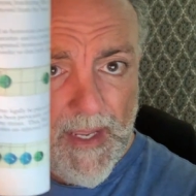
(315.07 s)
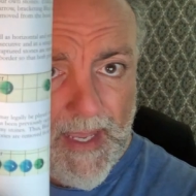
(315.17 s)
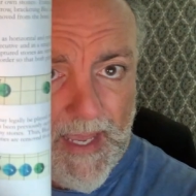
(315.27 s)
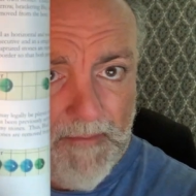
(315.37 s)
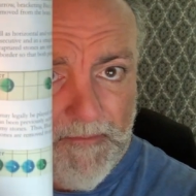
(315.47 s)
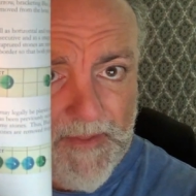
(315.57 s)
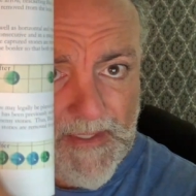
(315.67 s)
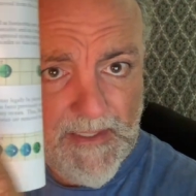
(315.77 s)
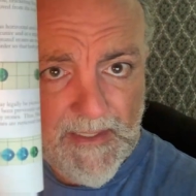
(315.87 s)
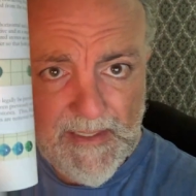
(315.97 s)
If
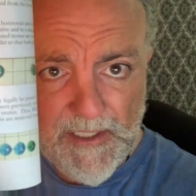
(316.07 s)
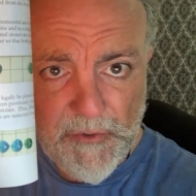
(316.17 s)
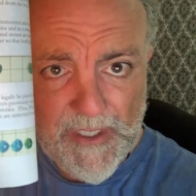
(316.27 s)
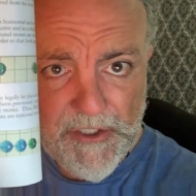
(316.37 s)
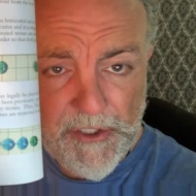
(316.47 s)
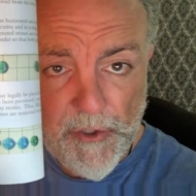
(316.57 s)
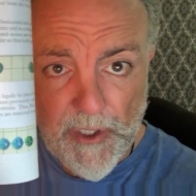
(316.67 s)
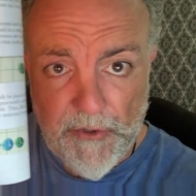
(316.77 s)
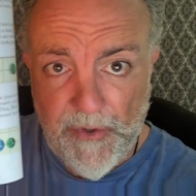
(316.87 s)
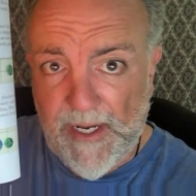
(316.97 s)
this is a situation, you're
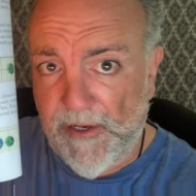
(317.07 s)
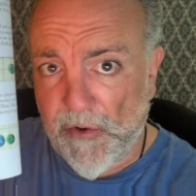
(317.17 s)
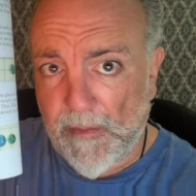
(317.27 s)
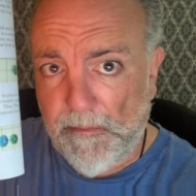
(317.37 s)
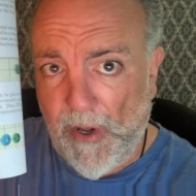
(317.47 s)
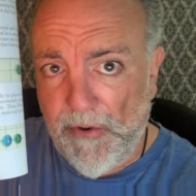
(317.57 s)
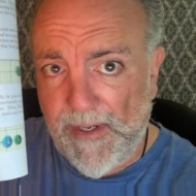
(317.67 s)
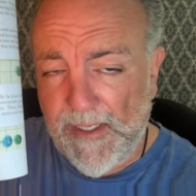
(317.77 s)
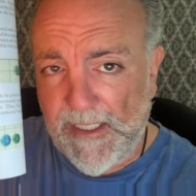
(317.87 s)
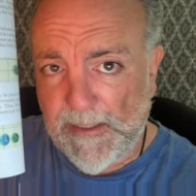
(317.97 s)
green, your
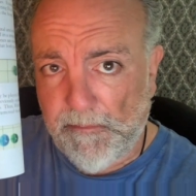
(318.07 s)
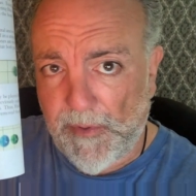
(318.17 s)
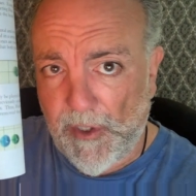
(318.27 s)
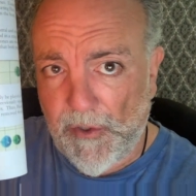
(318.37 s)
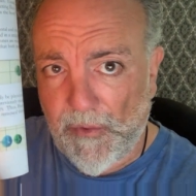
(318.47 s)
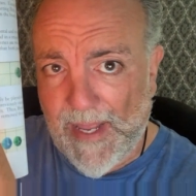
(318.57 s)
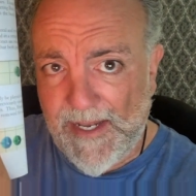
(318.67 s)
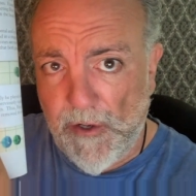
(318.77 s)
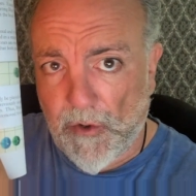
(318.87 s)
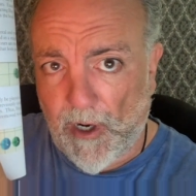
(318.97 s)
opponent is blue,
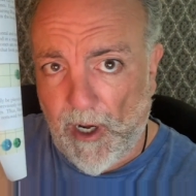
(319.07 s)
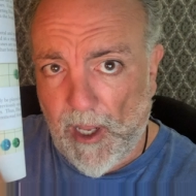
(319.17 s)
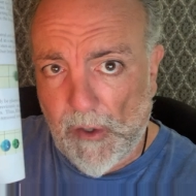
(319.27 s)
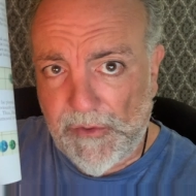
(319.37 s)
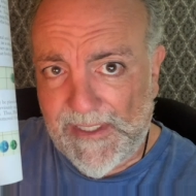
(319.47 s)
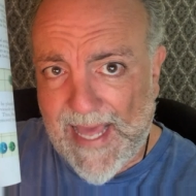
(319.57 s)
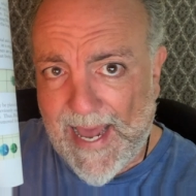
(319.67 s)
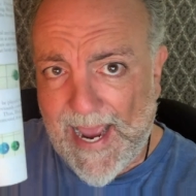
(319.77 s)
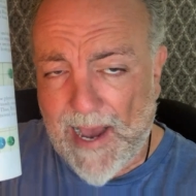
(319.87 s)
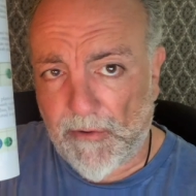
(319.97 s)
and you close
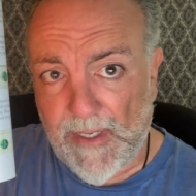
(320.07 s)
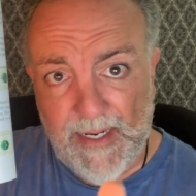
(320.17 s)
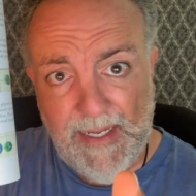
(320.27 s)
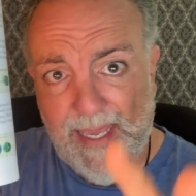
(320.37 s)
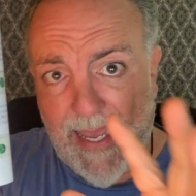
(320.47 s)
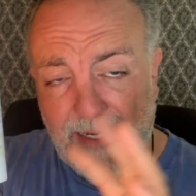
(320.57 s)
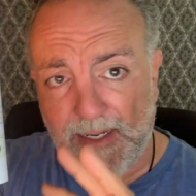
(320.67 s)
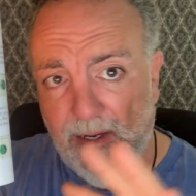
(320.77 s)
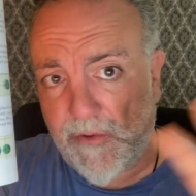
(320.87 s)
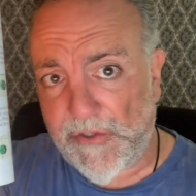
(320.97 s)
that out, and
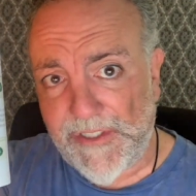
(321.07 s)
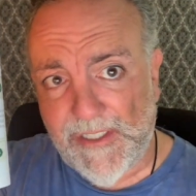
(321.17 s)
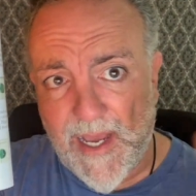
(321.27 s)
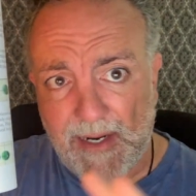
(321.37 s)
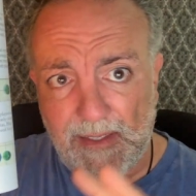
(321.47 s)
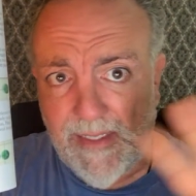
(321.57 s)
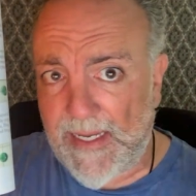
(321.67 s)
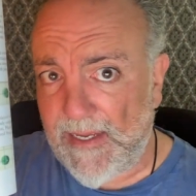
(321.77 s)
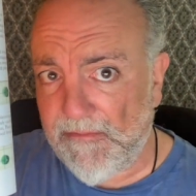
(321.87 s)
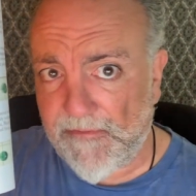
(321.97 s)
again,
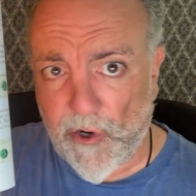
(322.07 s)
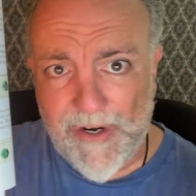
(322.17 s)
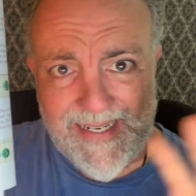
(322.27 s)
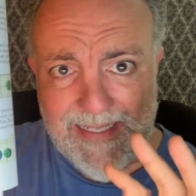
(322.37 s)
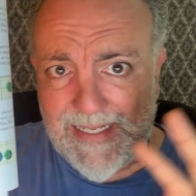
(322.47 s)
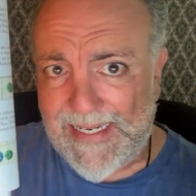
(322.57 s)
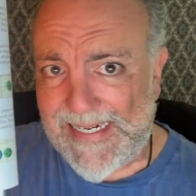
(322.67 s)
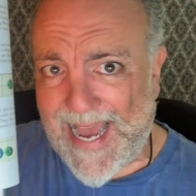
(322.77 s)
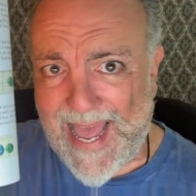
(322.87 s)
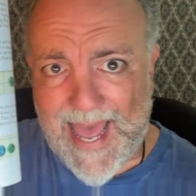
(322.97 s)
horizontally, vertically,
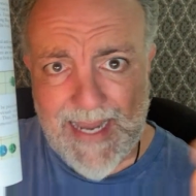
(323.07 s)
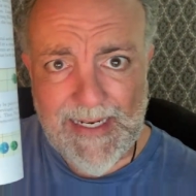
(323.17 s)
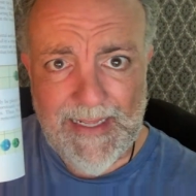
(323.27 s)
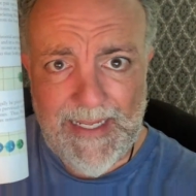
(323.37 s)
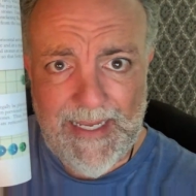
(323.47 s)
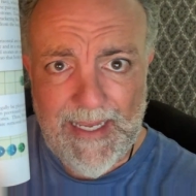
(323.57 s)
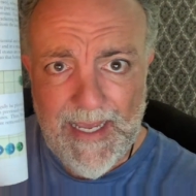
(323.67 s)
diagonally,